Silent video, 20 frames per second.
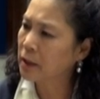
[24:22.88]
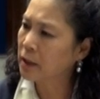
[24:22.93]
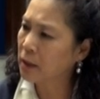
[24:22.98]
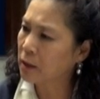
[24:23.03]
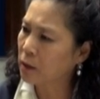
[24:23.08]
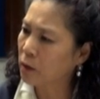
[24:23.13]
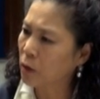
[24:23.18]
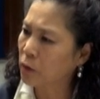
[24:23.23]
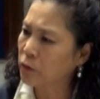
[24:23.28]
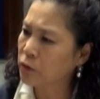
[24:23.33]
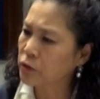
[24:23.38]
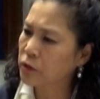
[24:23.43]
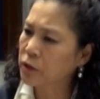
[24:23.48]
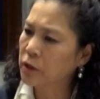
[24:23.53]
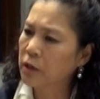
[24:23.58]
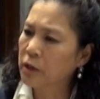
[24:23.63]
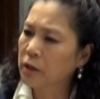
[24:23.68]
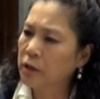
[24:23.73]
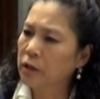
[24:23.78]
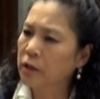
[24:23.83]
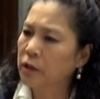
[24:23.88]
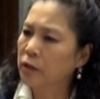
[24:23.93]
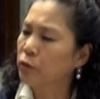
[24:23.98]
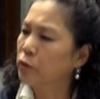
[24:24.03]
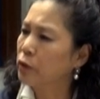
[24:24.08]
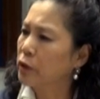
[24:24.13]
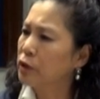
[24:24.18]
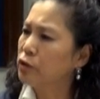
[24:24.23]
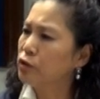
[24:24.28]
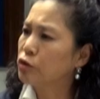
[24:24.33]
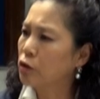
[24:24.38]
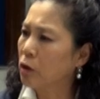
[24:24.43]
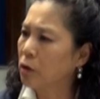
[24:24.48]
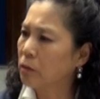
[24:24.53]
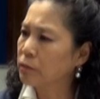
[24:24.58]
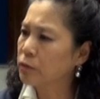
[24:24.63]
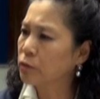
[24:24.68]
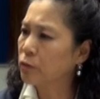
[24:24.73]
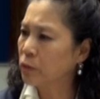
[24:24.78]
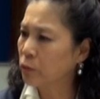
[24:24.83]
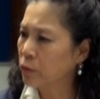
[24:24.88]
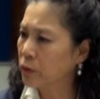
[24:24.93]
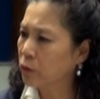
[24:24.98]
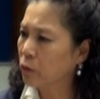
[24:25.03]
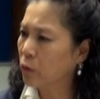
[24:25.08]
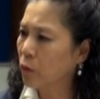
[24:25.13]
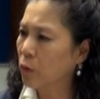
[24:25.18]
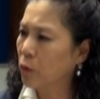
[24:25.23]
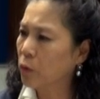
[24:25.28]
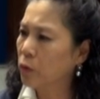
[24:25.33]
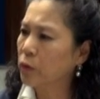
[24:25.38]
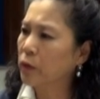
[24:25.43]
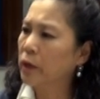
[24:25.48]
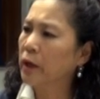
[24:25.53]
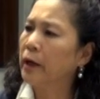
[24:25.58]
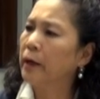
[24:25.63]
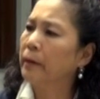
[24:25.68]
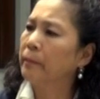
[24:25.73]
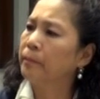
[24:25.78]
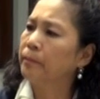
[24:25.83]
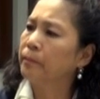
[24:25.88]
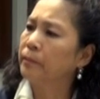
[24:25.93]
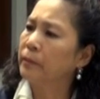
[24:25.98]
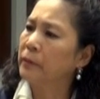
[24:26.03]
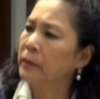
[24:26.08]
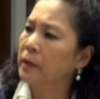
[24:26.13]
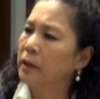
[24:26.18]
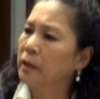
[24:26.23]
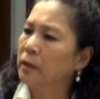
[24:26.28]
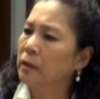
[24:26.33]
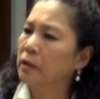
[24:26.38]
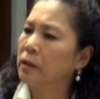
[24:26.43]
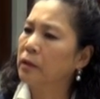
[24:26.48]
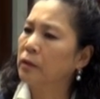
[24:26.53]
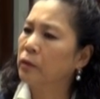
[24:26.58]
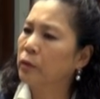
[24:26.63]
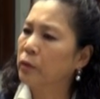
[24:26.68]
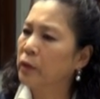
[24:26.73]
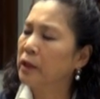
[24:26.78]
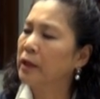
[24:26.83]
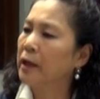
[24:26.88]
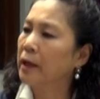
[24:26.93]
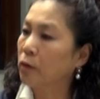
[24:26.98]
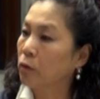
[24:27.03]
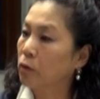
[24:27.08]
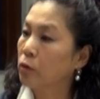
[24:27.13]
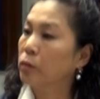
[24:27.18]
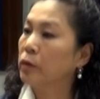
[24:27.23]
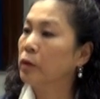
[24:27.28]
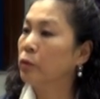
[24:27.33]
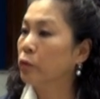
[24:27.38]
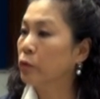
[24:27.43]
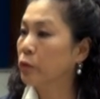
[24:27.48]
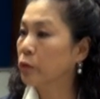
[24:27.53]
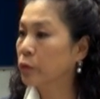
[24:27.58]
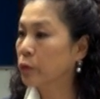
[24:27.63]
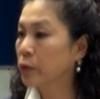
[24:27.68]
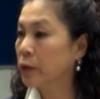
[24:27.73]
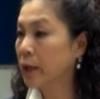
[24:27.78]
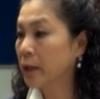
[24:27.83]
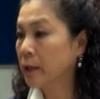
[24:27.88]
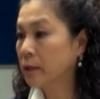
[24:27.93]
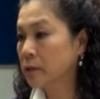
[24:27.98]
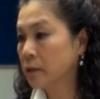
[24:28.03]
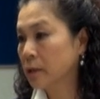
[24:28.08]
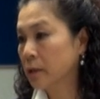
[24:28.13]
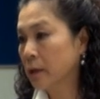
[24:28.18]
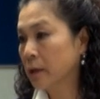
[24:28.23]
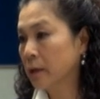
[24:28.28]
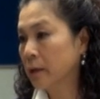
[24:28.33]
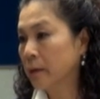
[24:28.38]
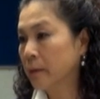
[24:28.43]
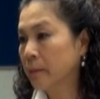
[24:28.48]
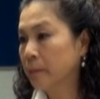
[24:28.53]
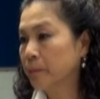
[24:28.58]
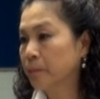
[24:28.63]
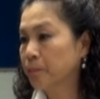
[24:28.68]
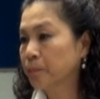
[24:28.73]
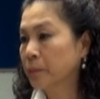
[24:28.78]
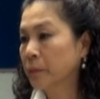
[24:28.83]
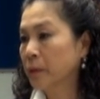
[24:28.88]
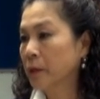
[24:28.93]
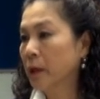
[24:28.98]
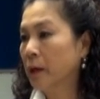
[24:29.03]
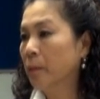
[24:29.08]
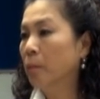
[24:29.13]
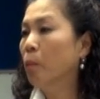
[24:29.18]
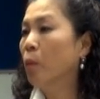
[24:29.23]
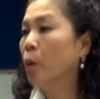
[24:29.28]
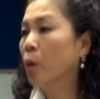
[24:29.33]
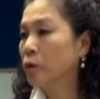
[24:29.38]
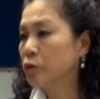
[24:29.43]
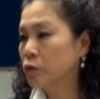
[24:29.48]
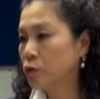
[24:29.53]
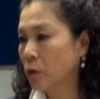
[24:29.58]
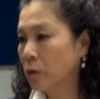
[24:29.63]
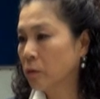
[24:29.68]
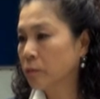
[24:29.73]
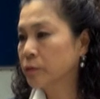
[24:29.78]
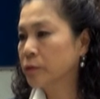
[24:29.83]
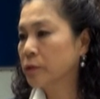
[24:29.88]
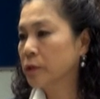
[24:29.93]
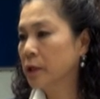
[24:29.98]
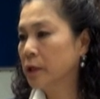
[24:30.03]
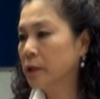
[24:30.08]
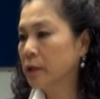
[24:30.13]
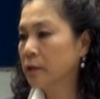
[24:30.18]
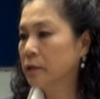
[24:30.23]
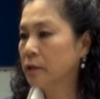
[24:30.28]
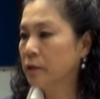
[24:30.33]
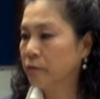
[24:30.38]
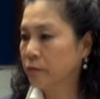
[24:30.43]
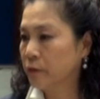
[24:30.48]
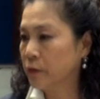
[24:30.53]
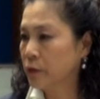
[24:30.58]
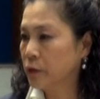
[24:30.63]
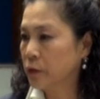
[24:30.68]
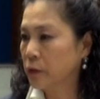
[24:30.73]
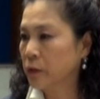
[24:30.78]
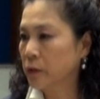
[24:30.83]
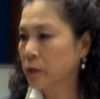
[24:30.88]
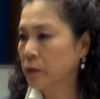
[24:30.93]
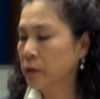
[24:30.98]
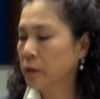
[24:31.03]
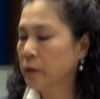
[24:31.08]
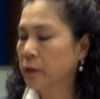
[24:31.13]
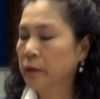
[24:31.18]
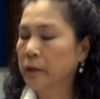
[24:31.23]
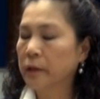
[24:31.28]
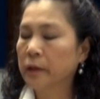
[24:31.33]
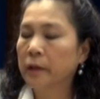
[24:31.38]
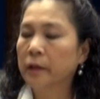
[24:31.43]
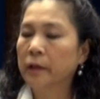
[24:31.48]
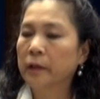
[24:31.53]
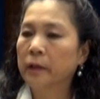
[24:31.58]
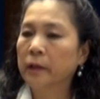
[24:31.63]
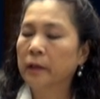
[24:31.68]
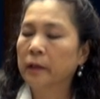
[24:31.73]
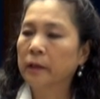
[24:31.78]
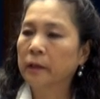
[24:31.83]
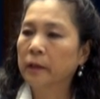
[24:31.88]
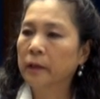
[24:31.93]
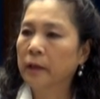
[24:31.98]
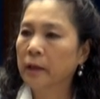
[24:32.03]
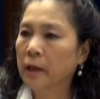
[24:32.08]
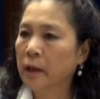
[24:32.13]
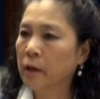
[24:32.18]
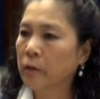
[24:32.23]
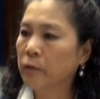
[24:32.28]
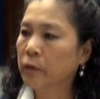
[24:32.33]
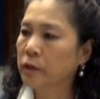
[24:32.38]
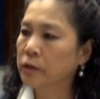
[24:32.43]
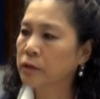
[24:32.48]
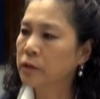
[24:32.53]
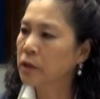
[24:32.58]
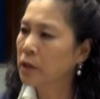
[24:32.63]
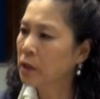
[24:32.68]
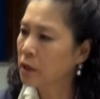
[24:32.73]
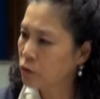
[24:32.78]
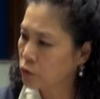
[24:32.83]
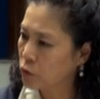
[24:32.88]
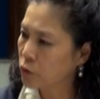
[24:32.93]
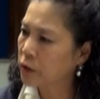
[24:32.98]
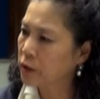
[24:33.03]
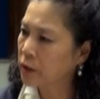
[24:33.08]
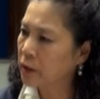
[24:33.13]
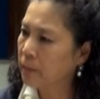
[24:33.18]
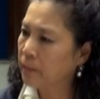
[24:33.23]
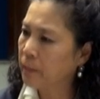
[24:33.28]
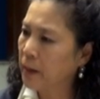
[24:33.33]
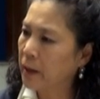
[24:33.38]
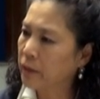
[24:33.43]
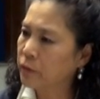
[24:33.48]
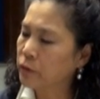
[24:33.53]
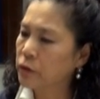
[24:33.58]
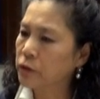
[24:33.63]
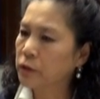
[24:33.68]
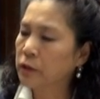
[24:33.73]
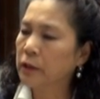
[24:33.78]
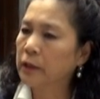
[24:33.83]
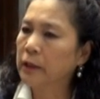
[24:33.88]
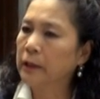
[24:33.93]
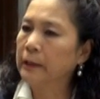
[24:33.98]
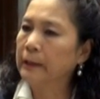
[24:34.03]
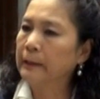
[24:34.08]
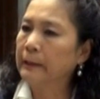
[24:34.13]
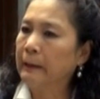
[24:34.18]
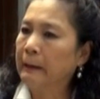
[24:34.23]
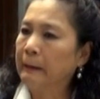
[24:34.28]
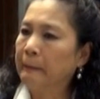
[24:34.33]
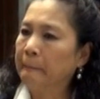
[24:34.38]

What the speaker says: a lot. The green jobs, what we call, the green economy will create more jobs in a different areas. Talking about the